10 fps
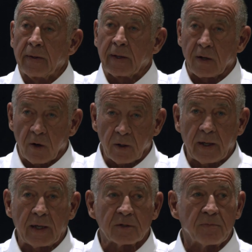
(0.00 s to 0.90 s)
in her
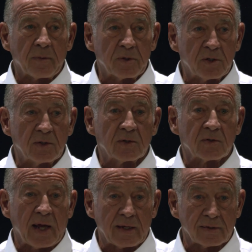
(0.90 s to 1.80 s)
case, maybe she
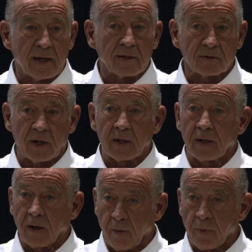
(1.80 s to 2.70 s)
just has to ask God
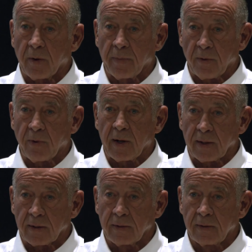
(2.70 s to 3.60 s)
to help her be
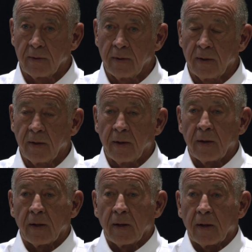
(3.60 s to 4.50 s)
willing.
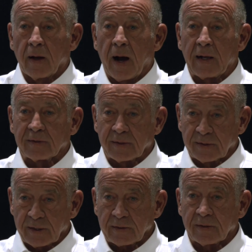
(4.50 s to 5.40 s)
I
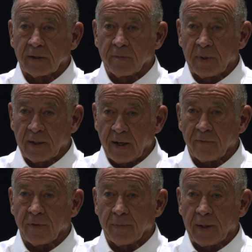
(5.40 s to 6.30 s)
suggest that you be
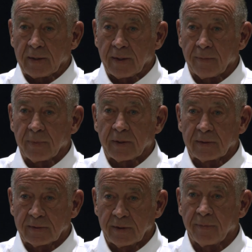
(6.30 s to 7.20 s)
careful about that
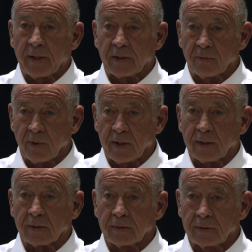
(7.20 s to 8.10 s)
because he'll make you
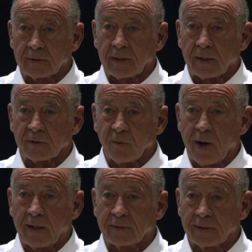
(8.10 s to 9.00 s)
willing. He's got his
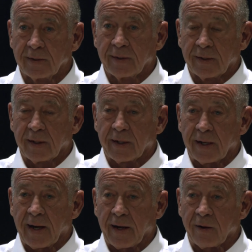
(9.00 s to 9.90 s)
ways, and
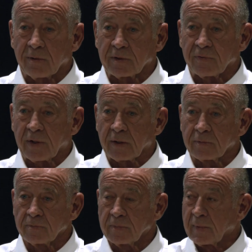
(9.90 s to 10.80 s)
it ain't always fun.
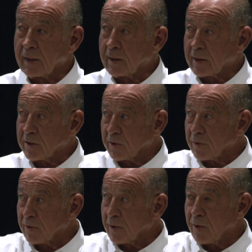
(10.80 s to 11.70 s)
He gets you
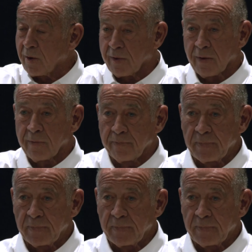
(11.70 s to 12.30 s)
through the door, though.